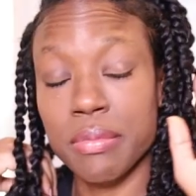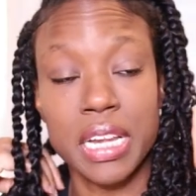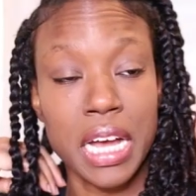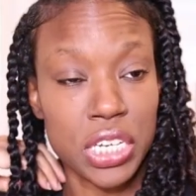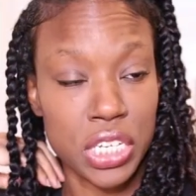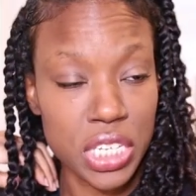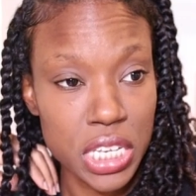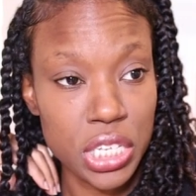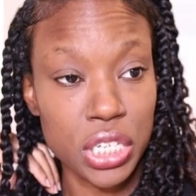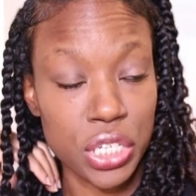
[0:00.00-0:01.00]
something I could just
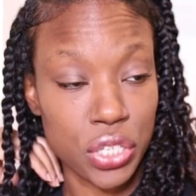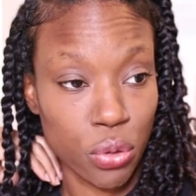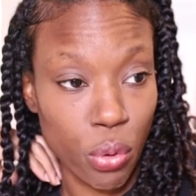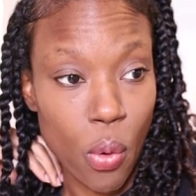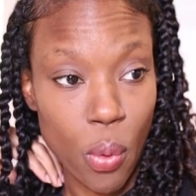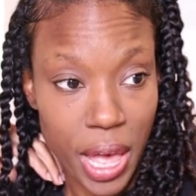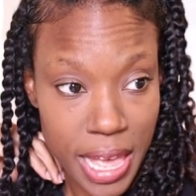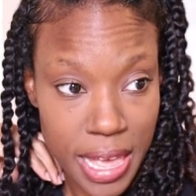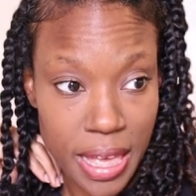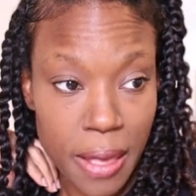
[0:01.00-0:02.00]
easily just throw
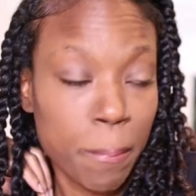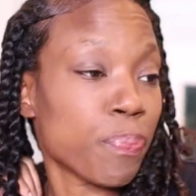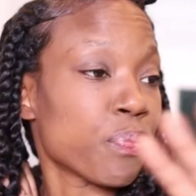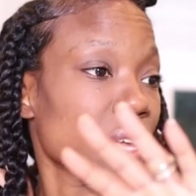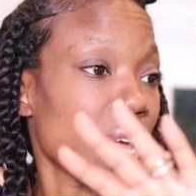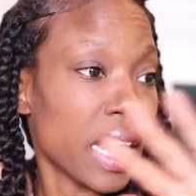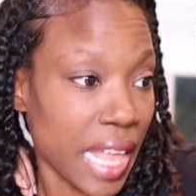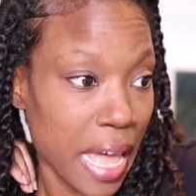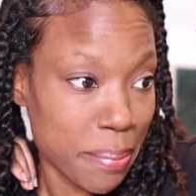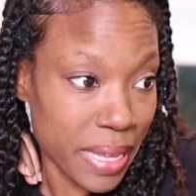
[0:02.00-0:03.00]
away and that